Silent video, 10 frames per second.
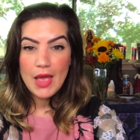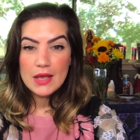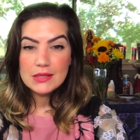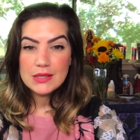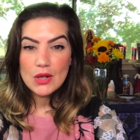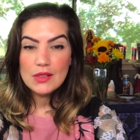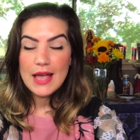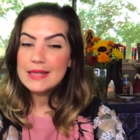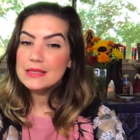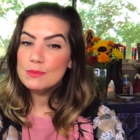So
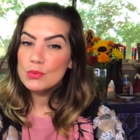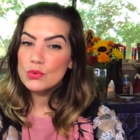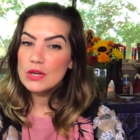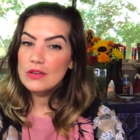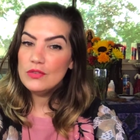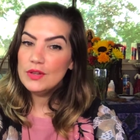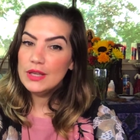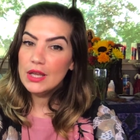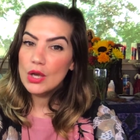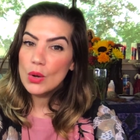let's briefly
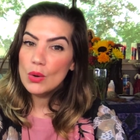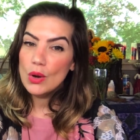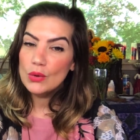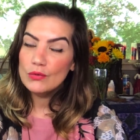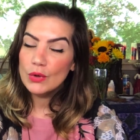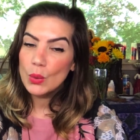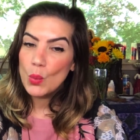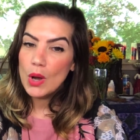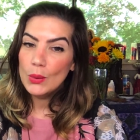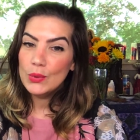go over
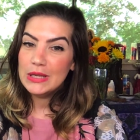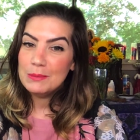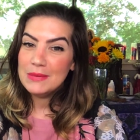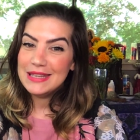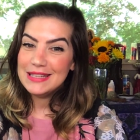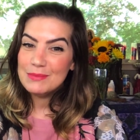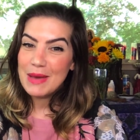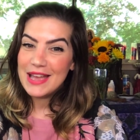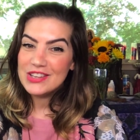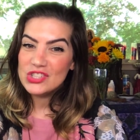what we mean
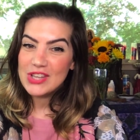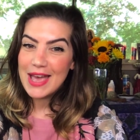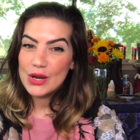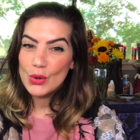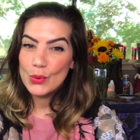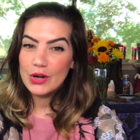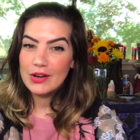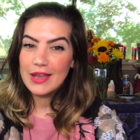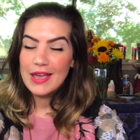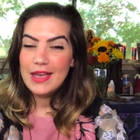by shadow
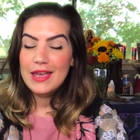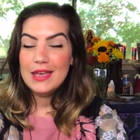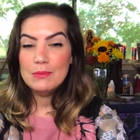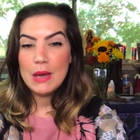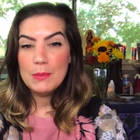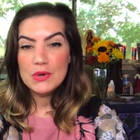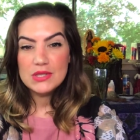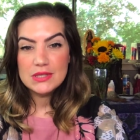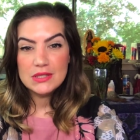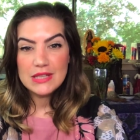work. In my
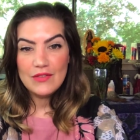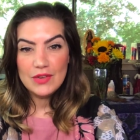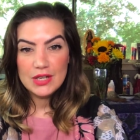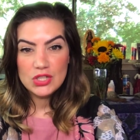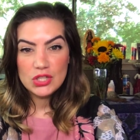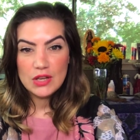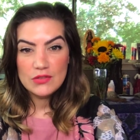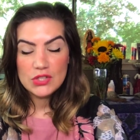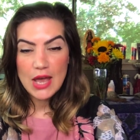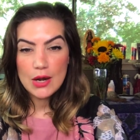personal definition of
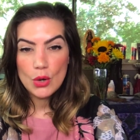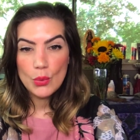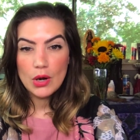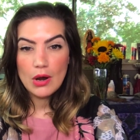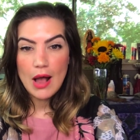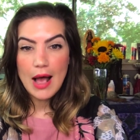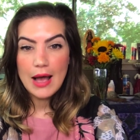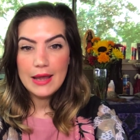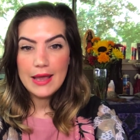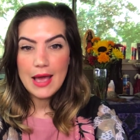shadow work,
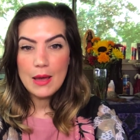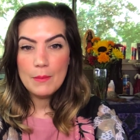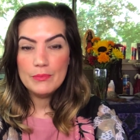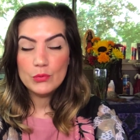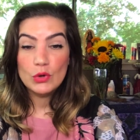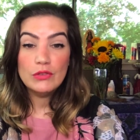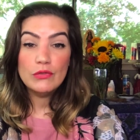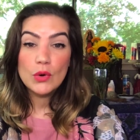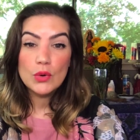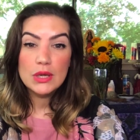I am
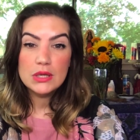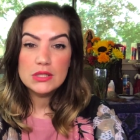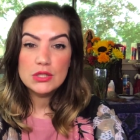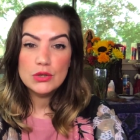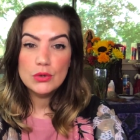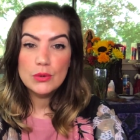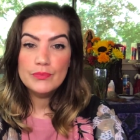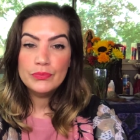referring to